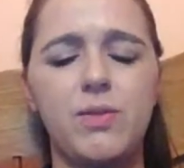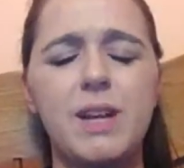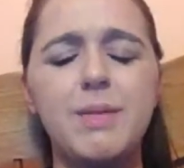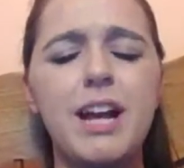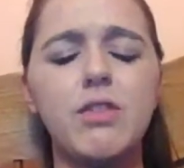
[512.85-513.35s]
I
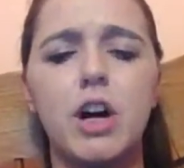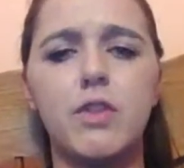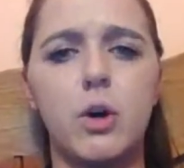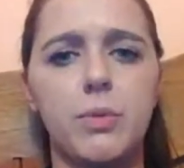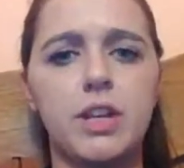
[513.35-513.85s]
mean, I love
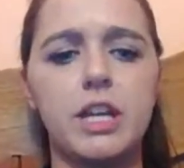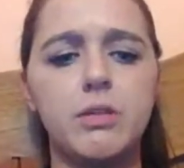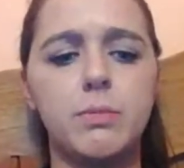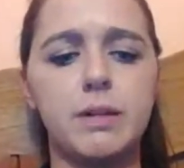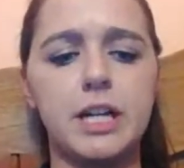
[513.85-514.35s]

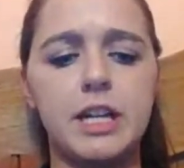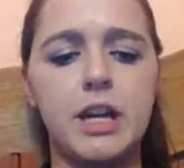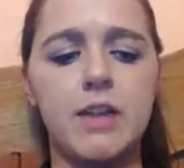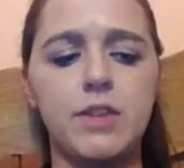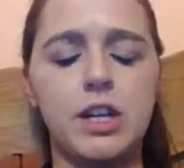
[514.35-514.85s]
Homestead, but
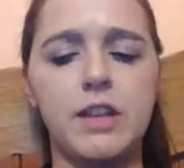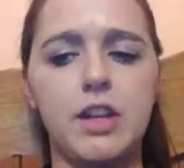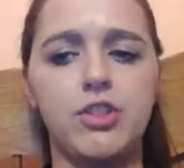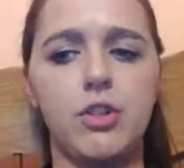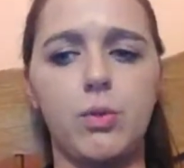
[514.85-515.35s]
I feel like they
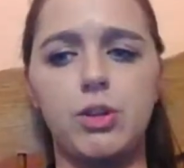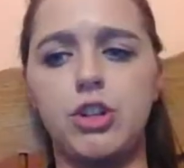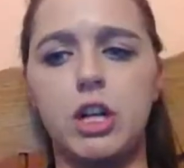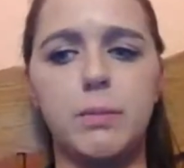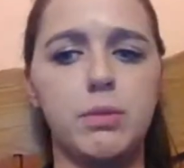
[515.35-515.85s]
should switch it
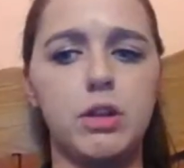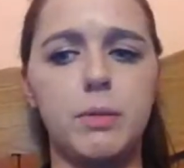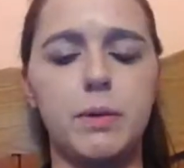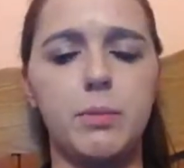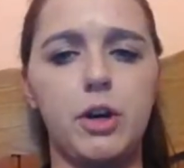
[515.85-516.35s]
up a little
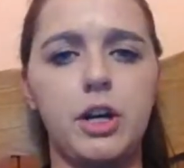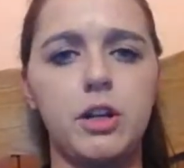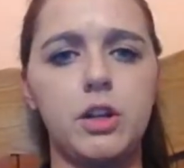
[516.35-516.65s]
bit more.